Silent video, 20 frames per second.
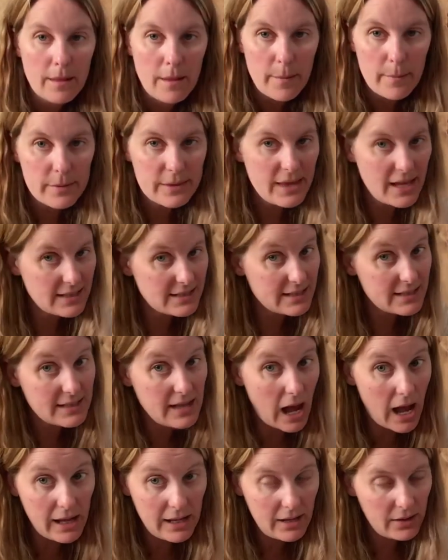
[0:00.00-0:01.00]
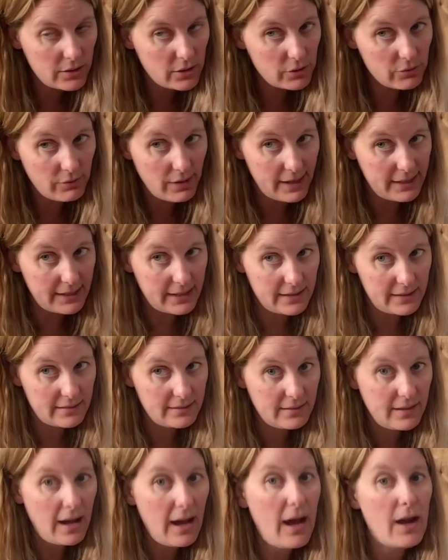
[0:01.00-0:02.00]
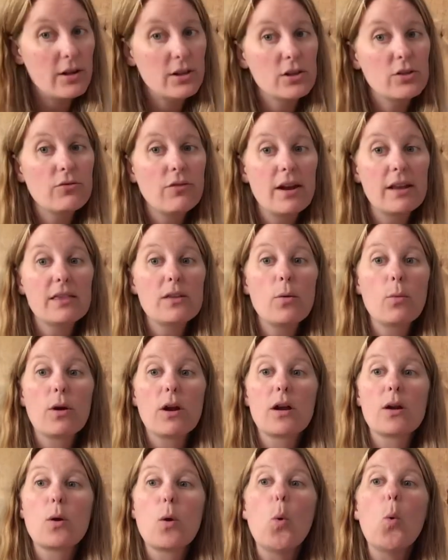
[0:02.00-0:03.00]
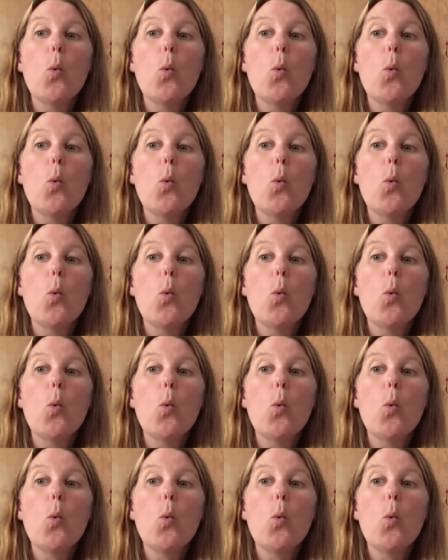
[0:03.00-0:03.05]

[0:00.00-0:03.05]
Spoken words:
But that's not how you write it. How do you write the word